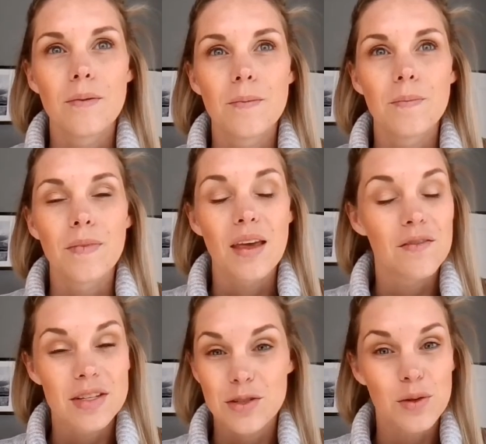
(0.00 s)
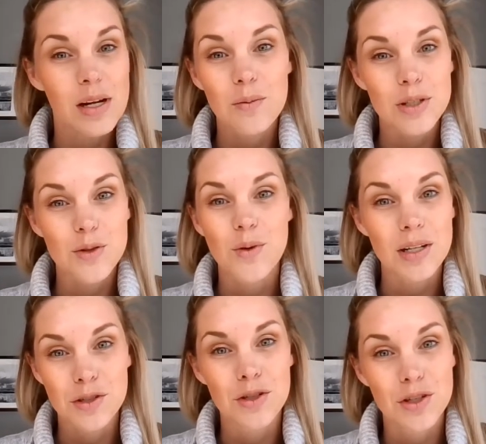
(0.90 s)
if it's really what you want
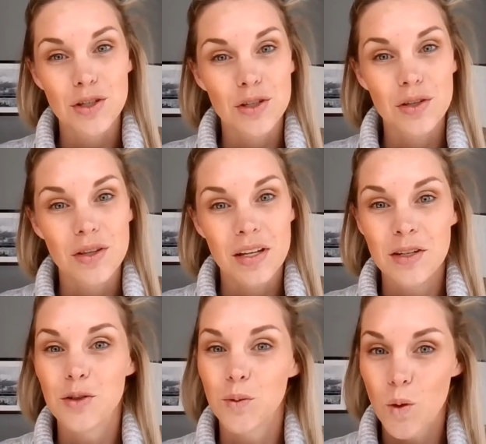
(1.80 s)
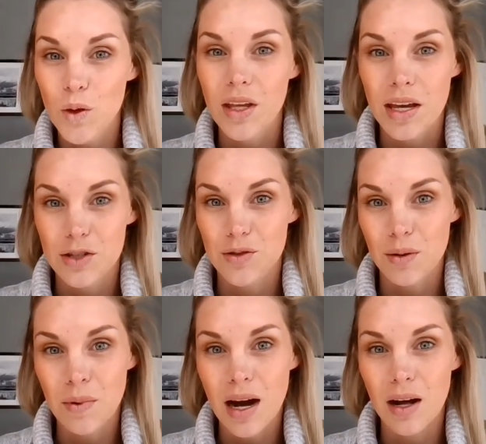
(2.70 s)
to do, then you'll walk the extra
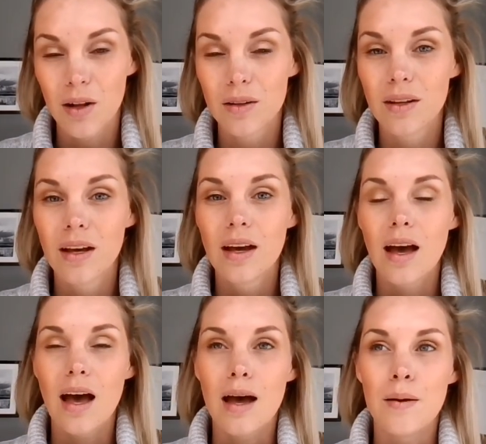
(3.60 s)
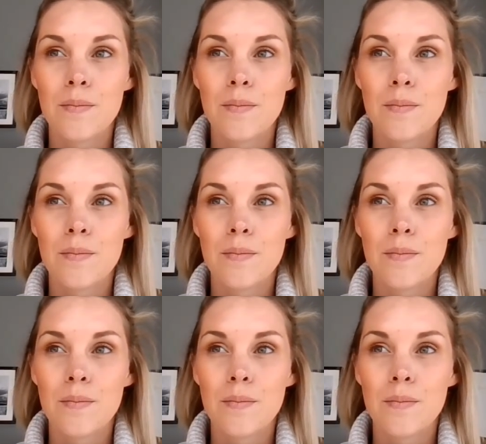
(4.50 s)
mile. And